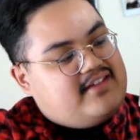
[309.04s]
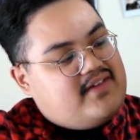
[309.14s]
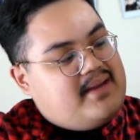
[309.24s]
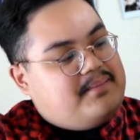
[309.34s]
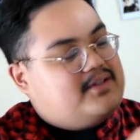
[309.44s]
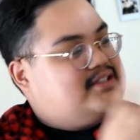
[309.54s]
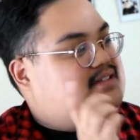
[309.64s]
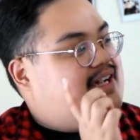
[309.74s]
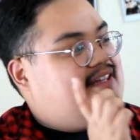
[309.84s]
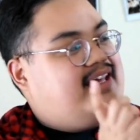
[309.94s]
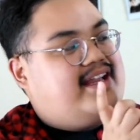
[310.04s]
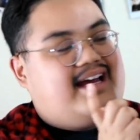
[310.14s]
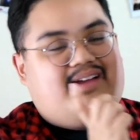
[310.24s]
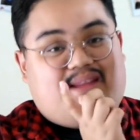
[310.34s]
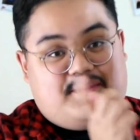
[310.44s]
of April, so I like
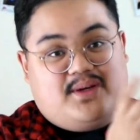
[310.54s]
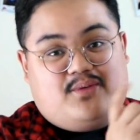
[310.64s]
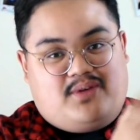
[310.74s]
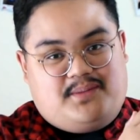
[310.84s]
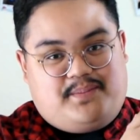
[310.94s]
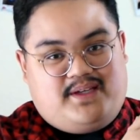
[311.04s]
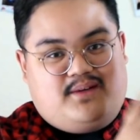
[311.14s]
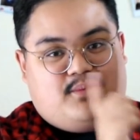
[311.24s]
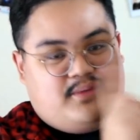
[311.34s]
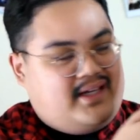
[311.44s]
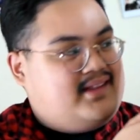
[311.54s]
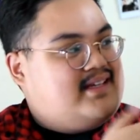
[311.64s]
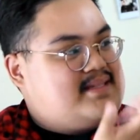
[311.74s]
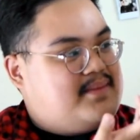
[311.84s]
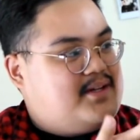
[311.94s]
how they put wonpil with
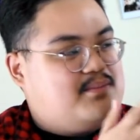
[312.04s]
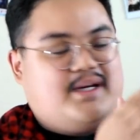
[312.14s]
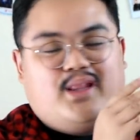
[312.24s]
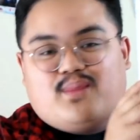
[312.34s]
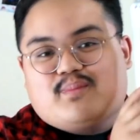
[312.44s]
his birth month.